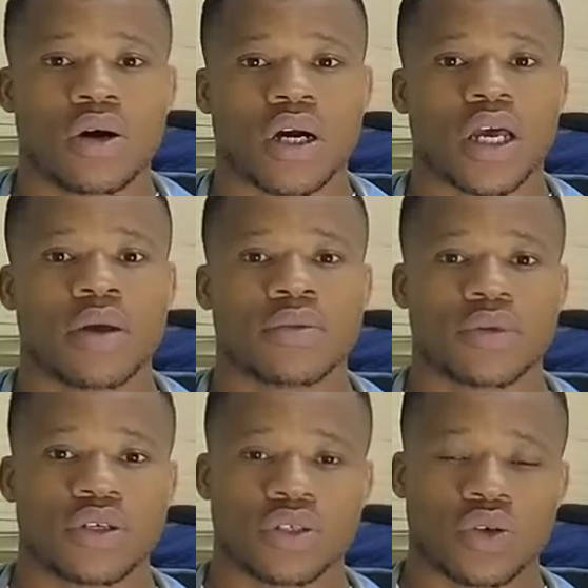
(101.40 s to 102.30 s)
Okay,
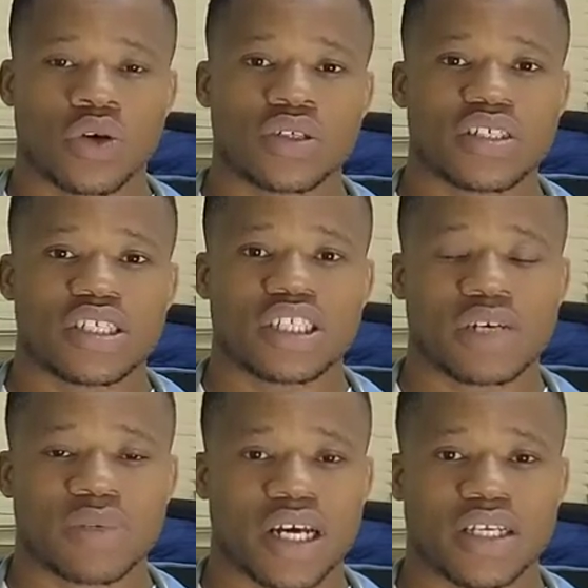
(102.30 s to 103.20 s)
you know all these
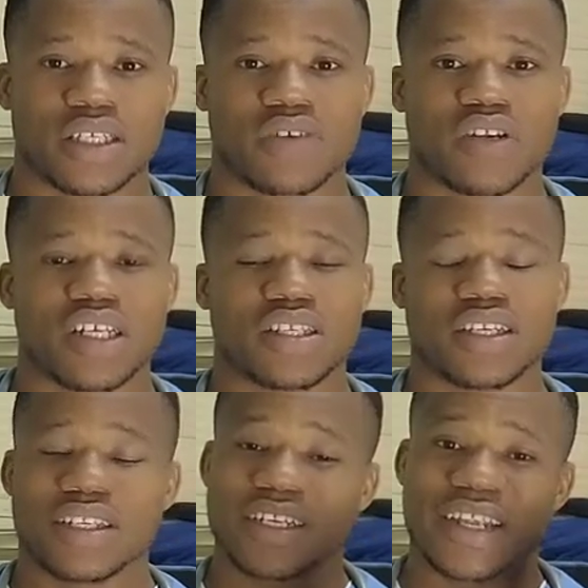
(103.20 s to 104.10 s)
systems they are
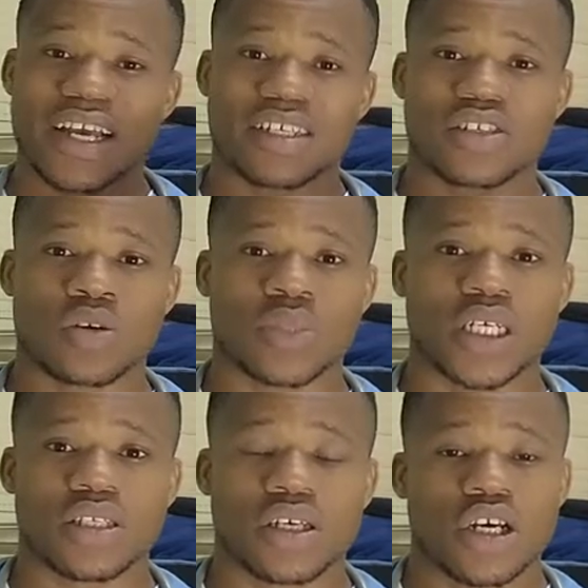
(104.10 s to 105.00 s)
interrelated the next
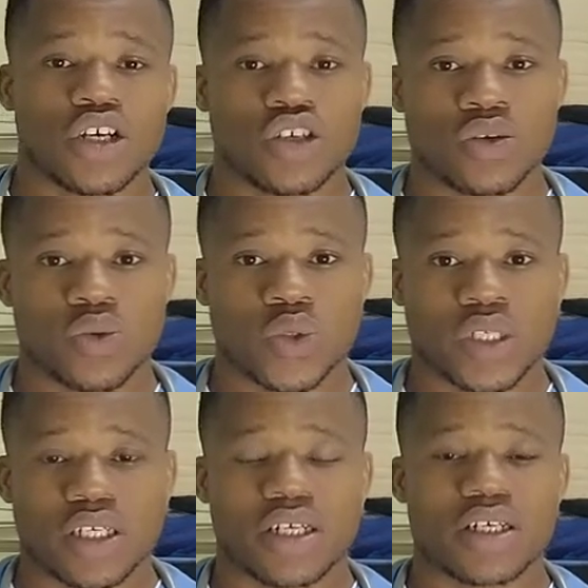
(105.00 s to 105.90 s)
subject you will
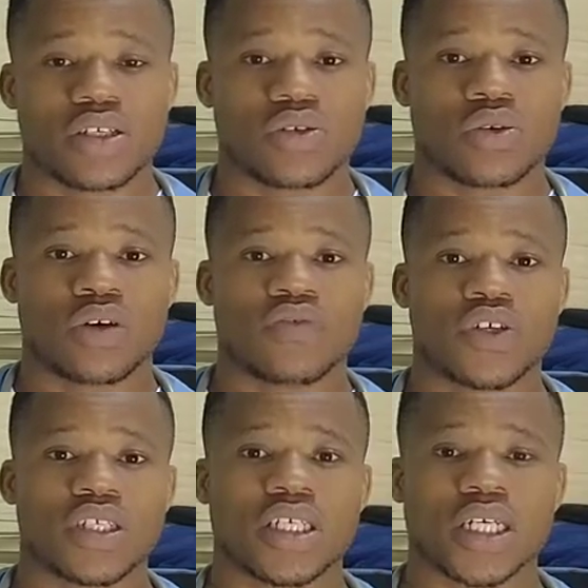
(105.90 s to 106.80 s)
see in school of
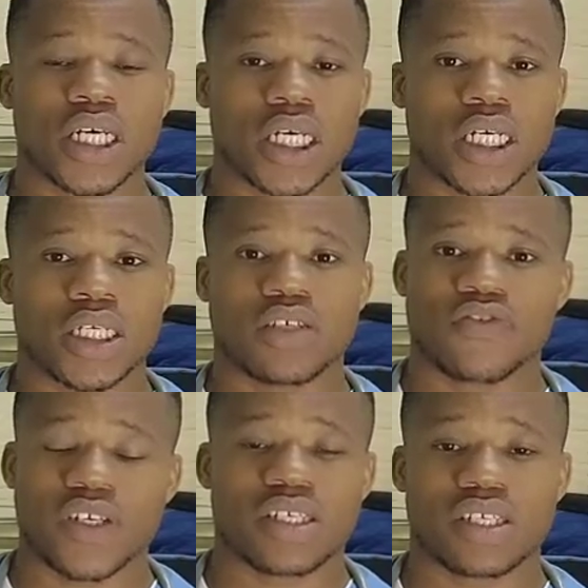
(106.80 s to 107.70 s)
nursing is
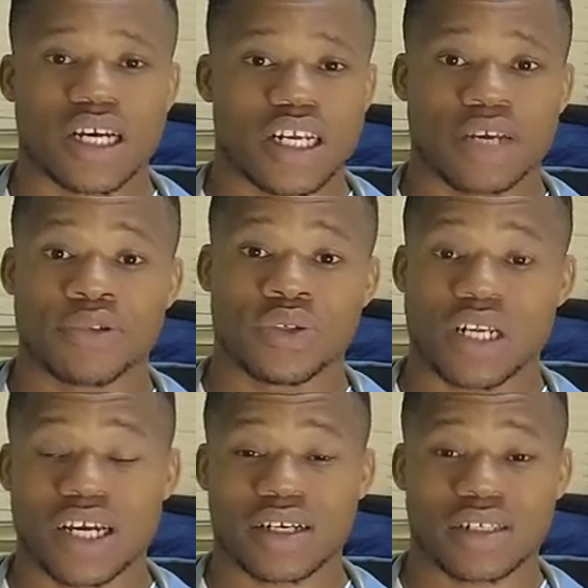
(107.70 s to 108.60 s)
physics and chemistry
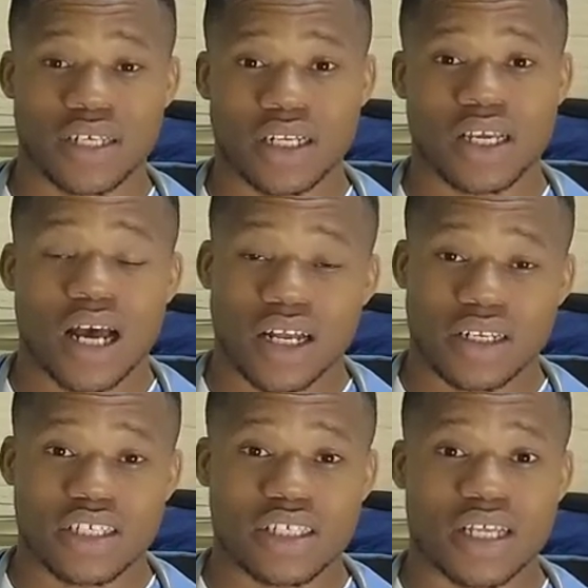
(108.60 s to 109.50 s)
like i said
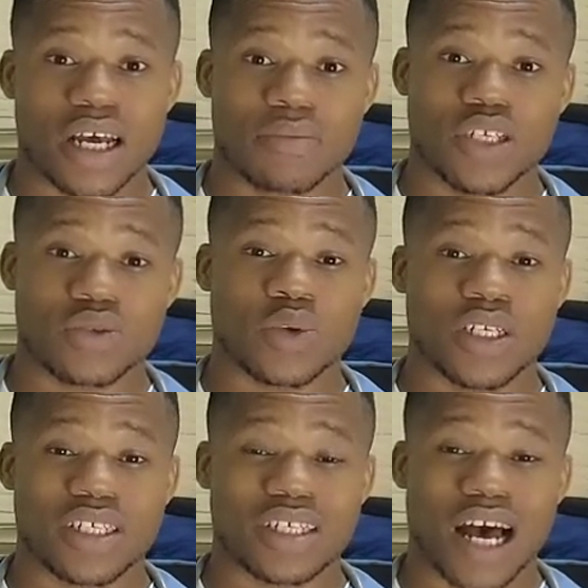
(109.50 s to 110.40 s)
this time this
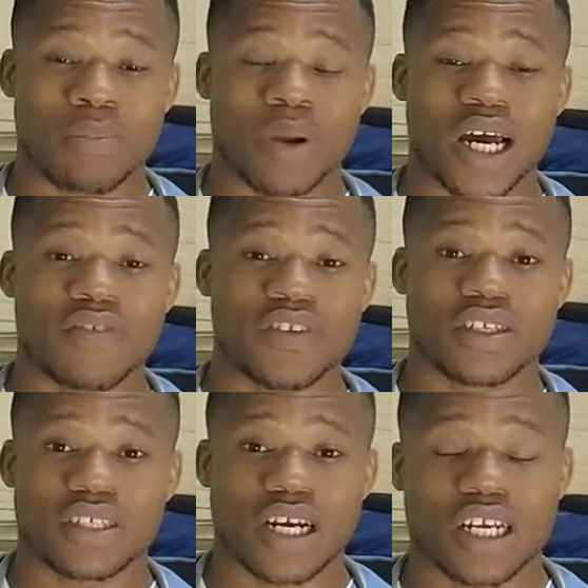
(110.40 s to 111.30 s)
one is applied
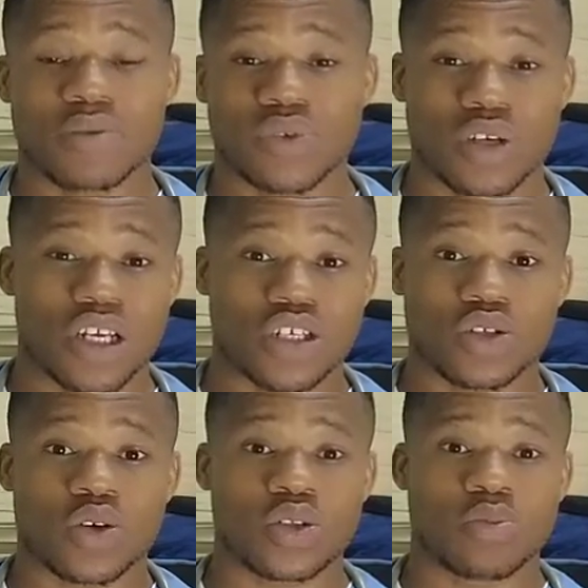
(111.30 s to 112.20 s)
physics and chemistry
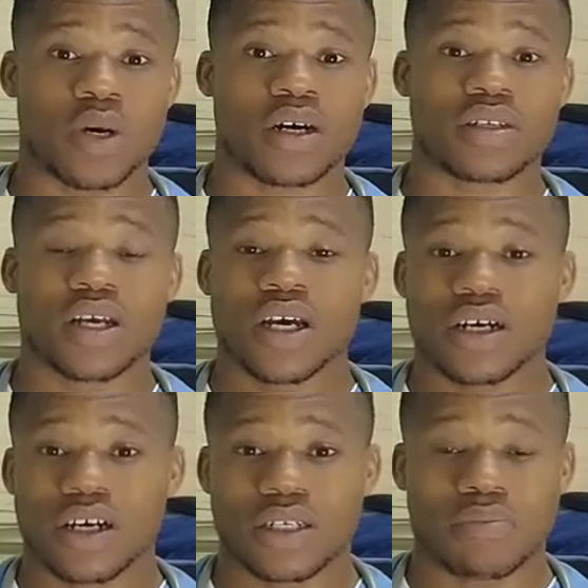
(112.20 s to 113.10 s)
it's not about
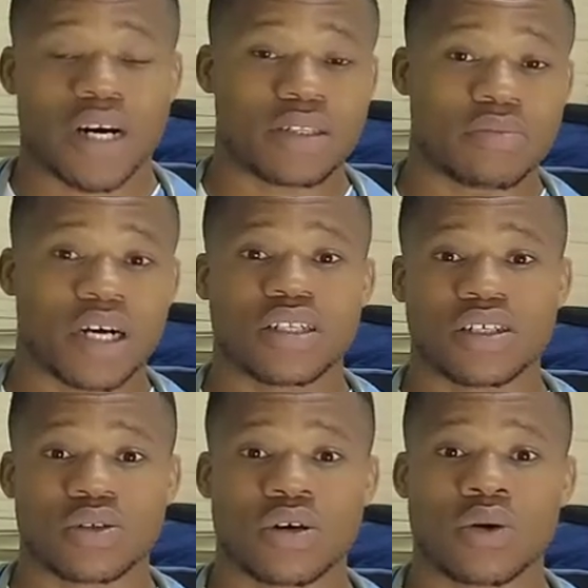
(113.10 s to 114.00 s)
uh, the
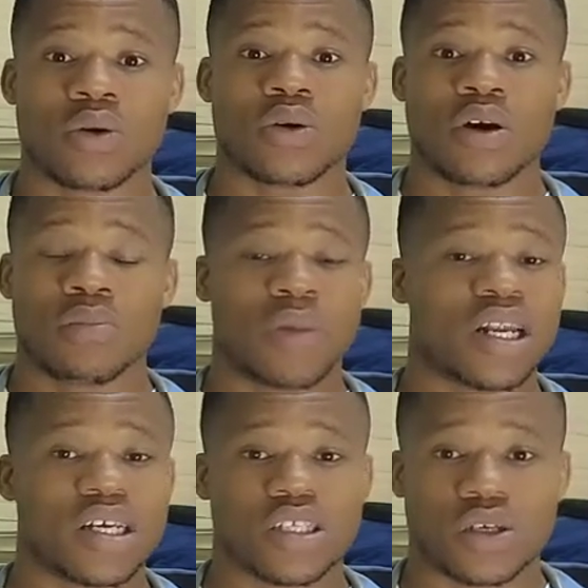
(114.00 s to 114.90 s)
mathematics or
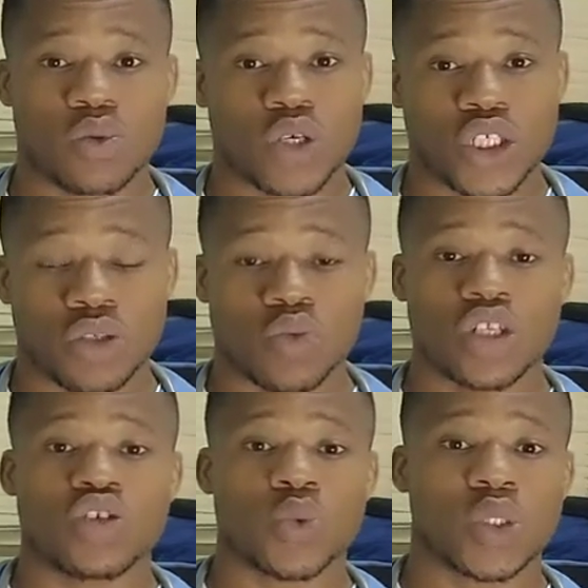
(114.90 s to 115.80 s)
balance equation
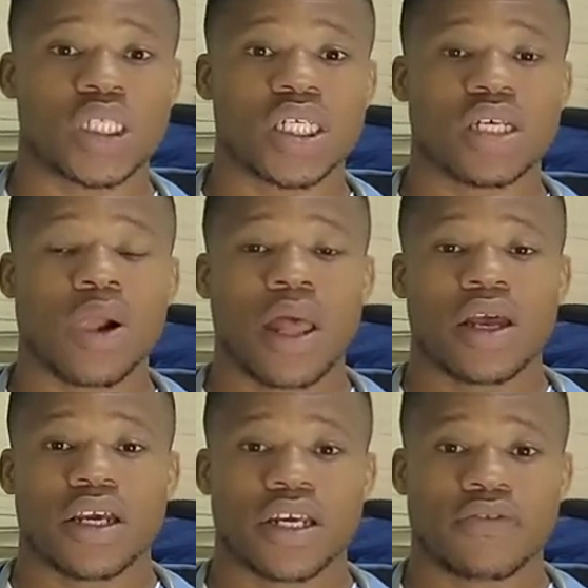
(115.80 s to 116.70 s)
what you will see
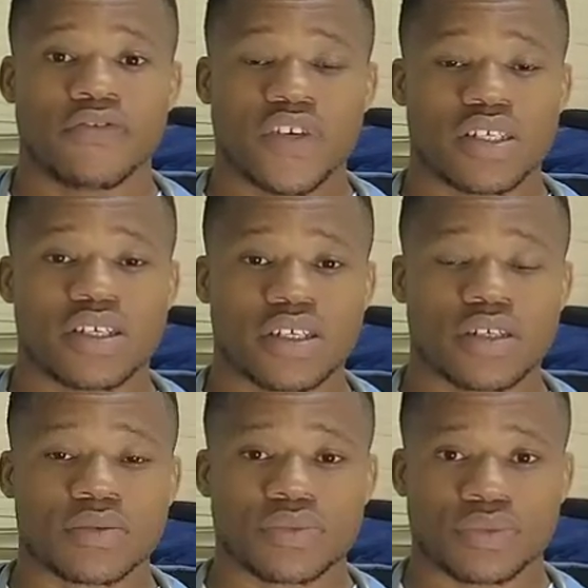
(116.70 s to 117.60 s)
in
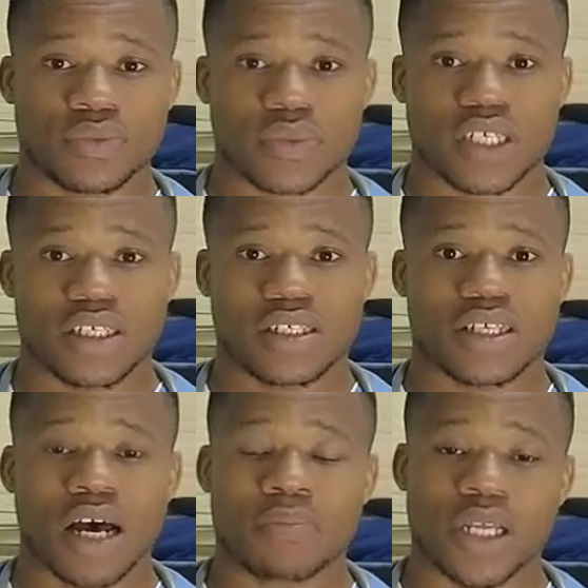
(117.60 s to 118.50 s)
physics
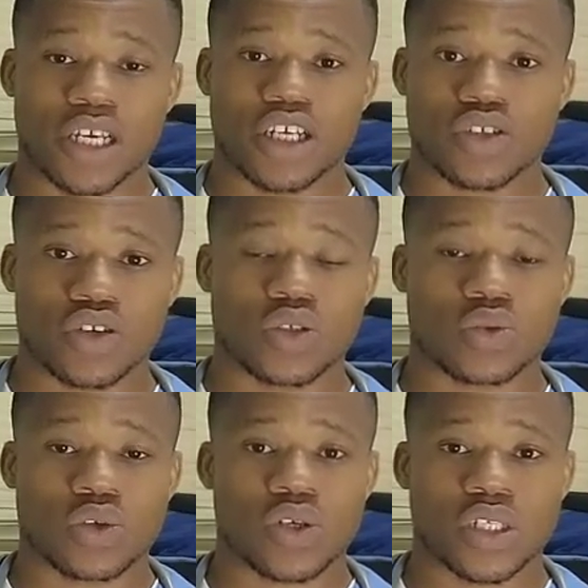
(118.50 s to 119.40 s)
is application
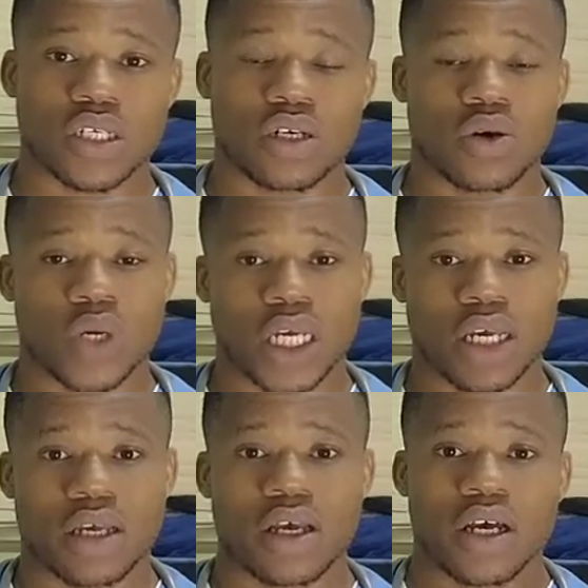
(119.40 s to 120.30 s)
to nursing
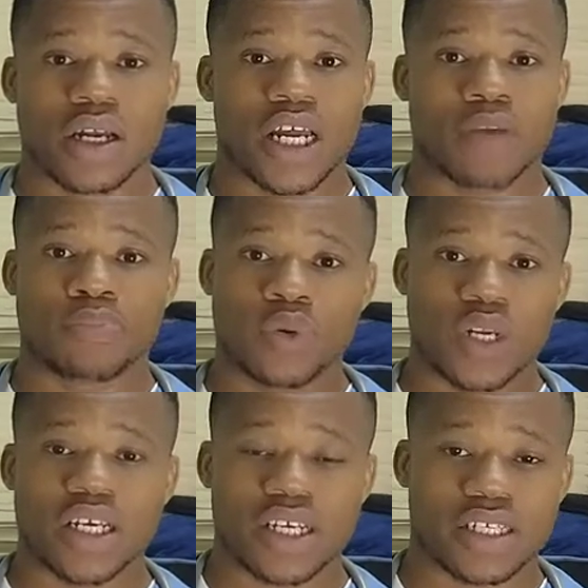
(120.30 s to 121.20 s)
okay like
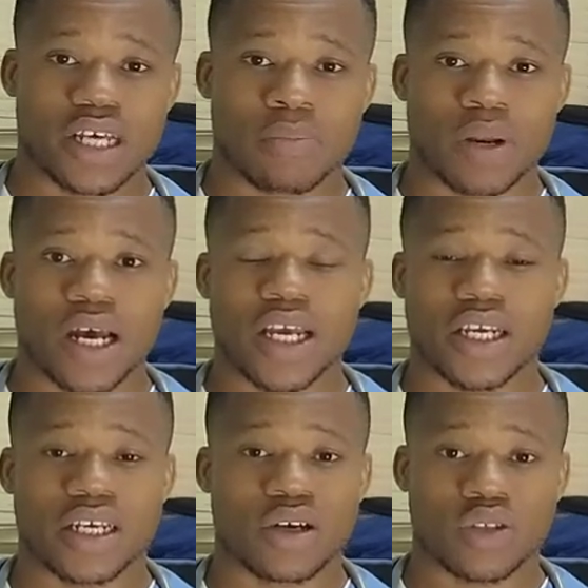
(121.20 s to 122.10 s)
pulley is applied in